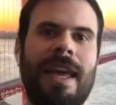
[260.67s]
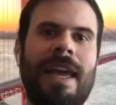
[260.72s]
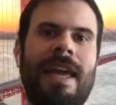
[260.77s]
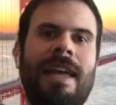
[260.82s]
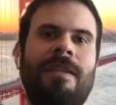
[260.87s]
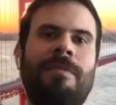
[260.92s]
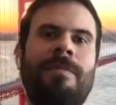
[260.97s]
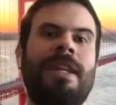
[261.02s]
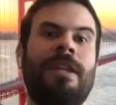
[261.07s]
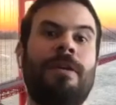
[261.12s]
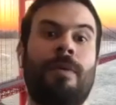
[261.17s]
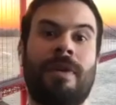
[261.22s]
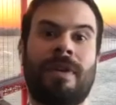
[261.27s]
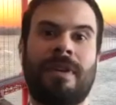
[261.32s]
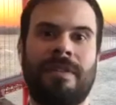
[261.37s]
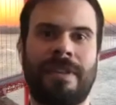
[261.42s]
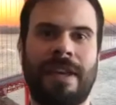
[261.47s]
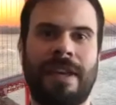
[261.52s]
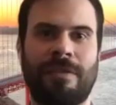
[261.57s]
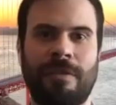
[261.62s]
And many
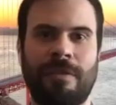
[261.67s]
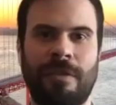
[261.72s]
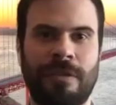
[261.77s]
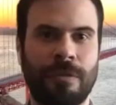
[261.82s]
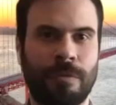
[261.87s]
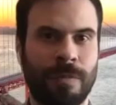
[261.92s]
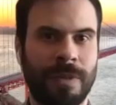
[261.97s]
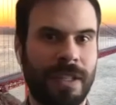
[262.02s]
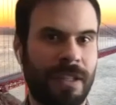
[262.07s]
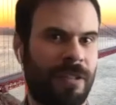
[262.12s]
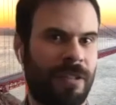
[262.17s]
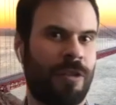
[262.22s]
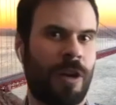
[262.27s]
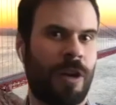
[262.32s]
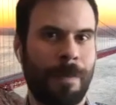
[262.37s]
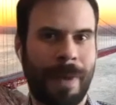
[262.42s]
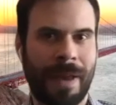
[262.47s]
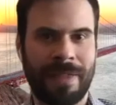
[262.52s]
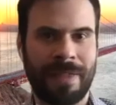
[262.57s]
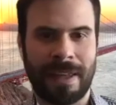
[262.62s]
organizations really
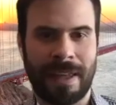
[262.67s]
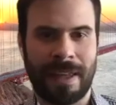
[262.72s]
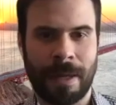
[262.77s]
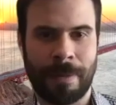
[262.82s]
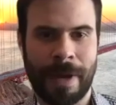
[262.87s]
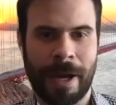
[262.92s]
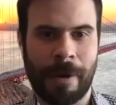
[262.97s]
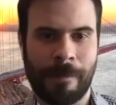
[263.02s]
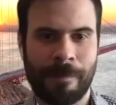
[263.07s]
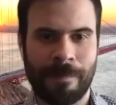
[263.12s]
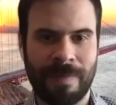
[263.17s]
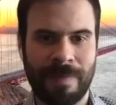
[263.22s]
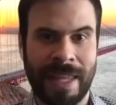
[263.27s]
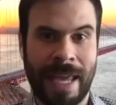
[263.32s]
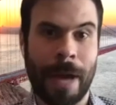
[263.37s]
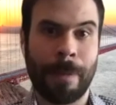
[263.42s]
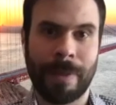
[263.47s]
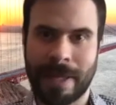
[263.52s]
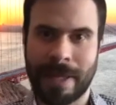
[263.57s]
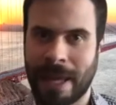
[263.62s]
start by thinking about
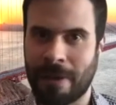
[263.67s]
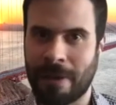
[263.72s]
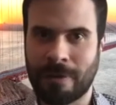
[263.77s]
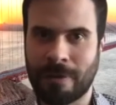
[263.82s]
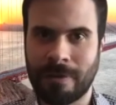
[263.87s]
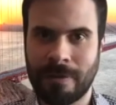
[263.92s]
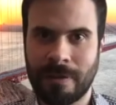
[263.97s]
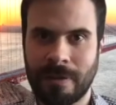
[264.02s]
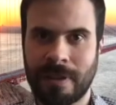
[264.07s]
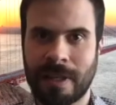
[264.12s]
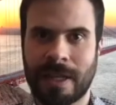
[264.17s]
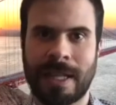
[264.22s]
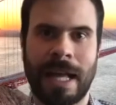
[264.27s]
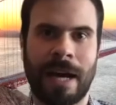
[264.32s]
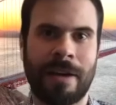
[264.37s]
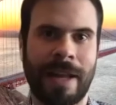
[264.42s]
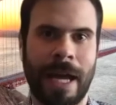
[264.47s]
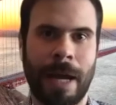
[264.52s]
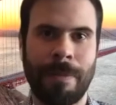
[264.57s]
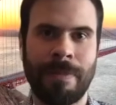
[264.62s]
the applications, the
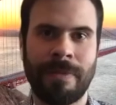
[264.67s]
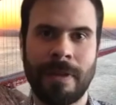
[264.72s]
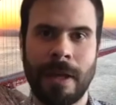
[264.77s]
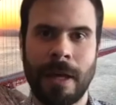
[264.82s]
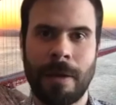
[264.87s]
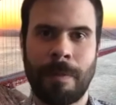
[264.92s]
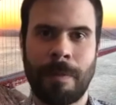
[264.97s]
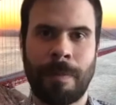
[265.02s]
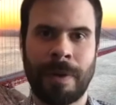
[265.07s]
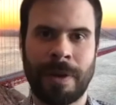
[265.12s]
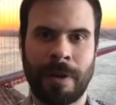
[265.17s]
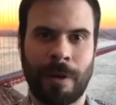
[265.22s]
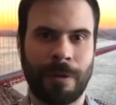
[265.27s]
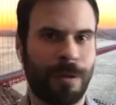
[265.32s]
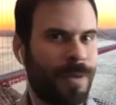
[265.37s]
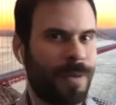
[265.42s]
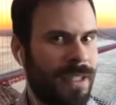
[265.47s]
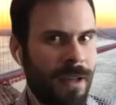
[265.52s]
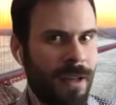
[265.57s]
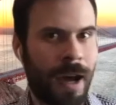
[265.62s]
cloud apps, but you
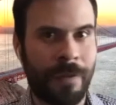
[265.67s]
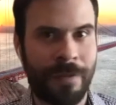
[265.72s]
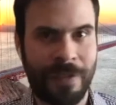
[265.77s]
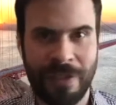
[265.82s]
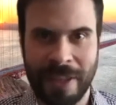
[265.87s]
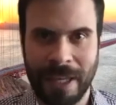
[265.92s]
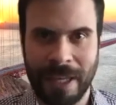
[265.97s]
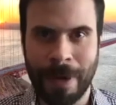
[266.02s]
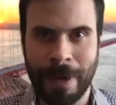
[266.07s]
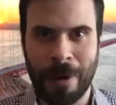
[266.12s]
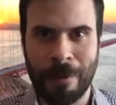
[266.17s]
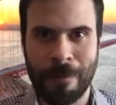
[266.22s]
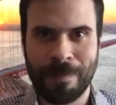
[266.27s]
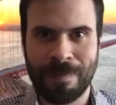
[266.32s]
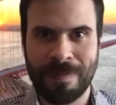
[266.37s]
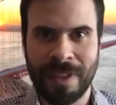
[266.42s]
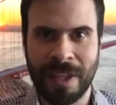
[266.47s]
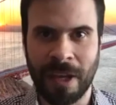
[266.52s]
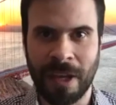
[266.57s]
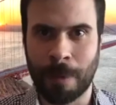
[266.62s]
also need to often think about
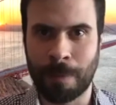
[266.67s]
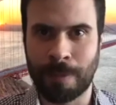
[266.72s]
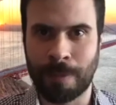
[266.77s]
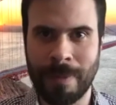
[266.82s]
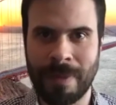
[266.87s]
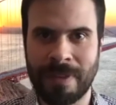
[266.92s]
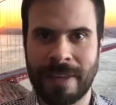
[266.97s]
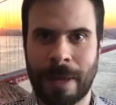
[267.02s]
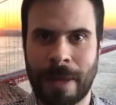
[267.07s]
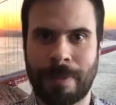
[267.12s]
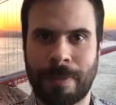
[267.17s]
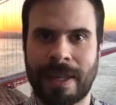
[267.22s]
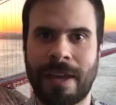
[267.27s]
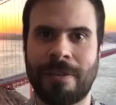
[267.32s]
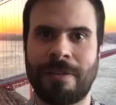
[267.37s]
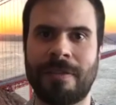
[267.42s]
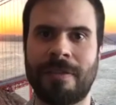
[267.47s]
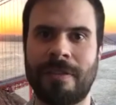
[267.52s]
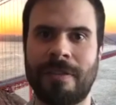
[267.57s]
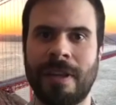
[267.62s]
the on-premise
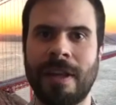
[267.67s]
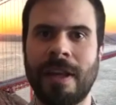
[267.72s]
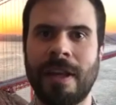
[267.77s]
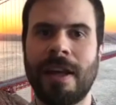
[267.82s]
applications.